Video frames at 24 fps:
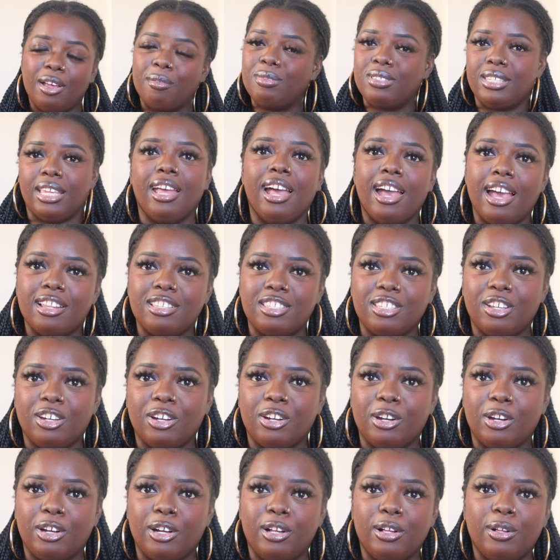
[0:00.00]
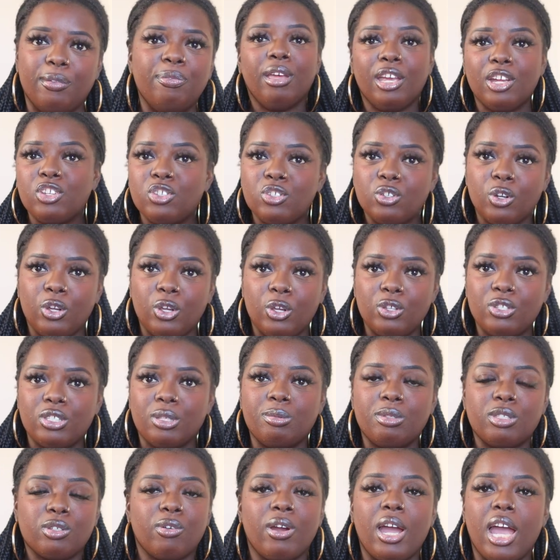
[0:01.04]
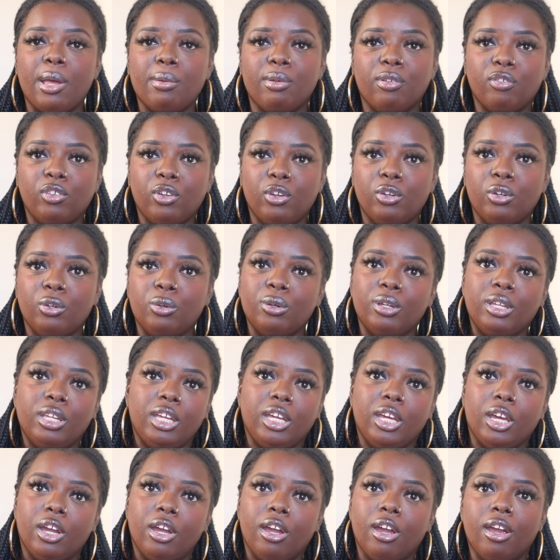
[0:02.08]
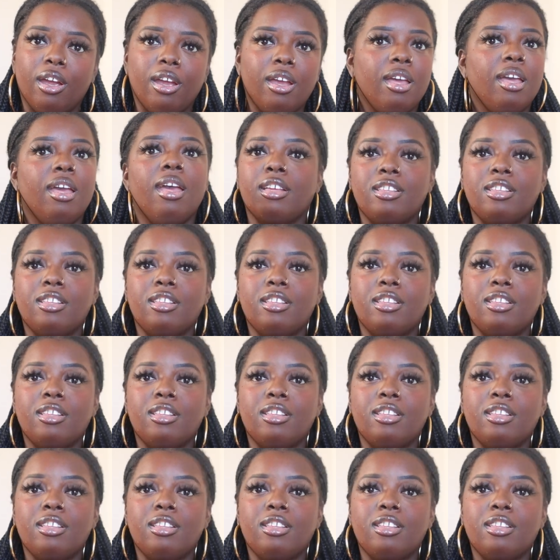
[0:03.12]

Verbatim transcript: Come say hi to your girl. Make sure you subscribe if you're new here.